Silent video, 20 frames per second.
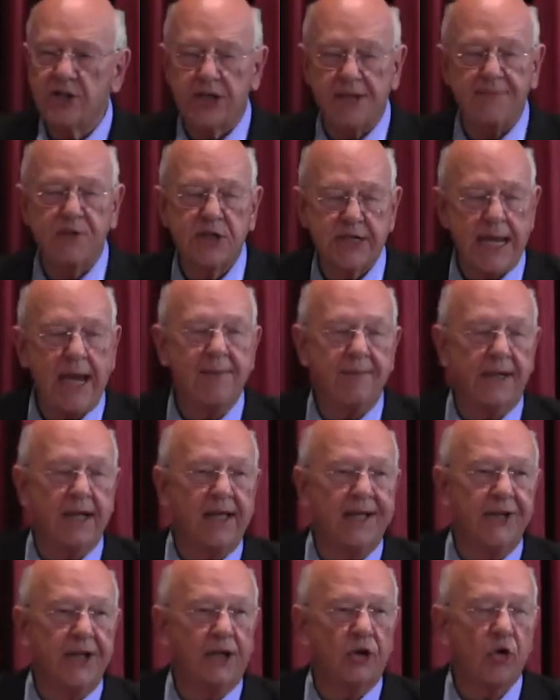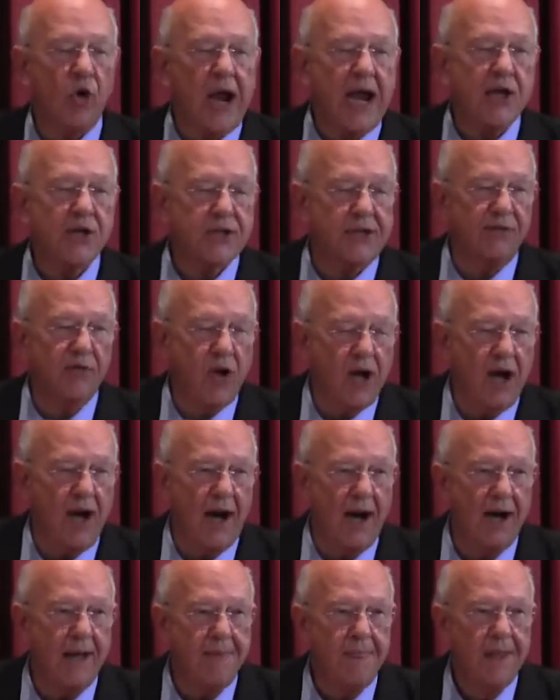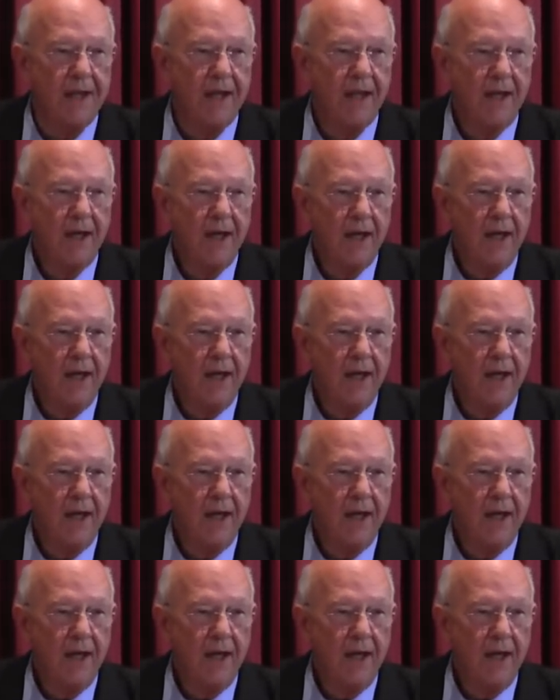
and some stamina and the grace of God